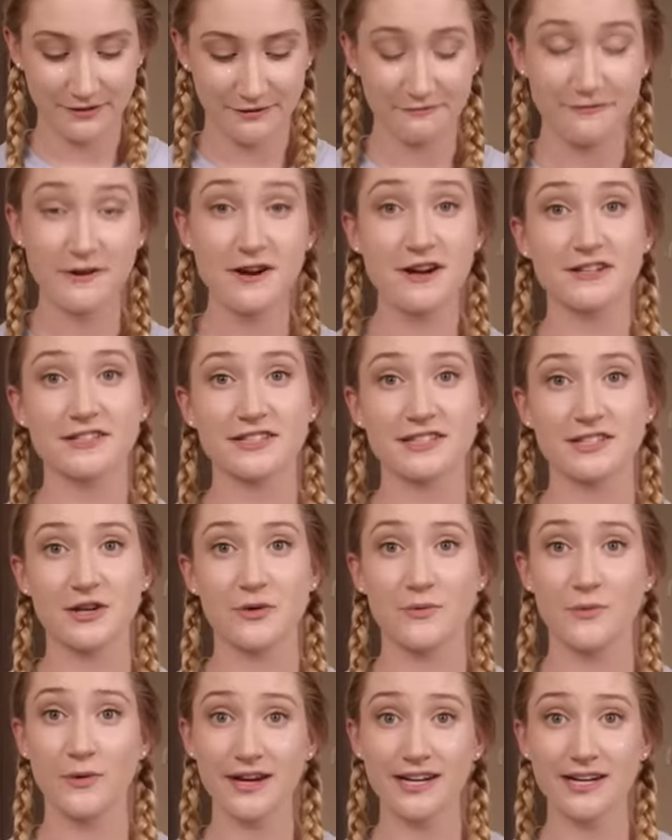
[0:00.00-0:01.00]
First,
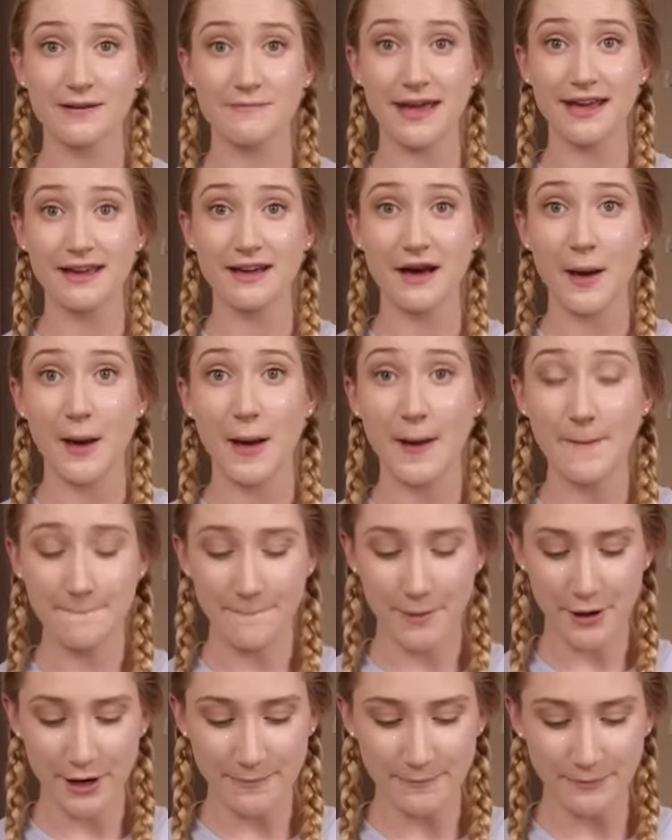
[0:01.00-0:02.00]
we're gonna make a
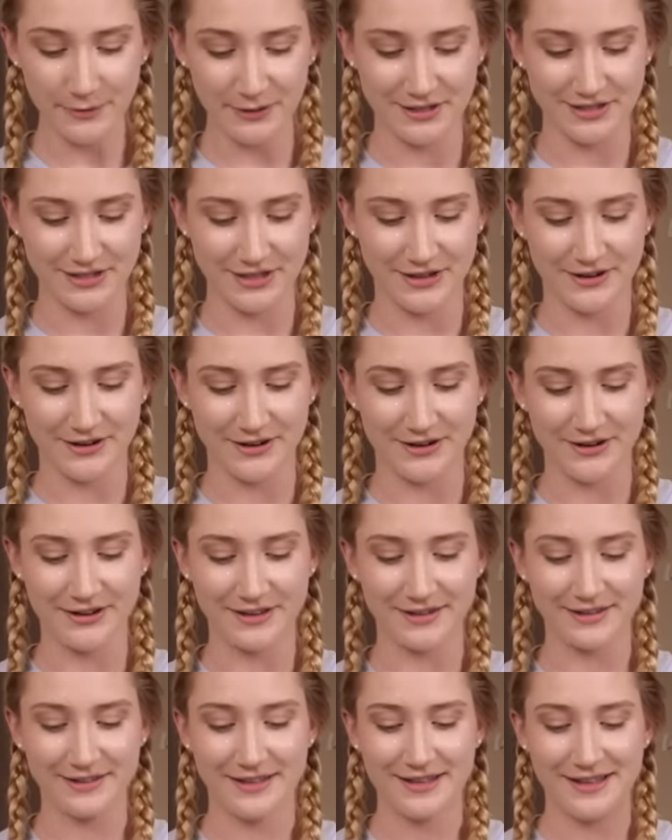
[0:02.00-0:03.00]
purple circle.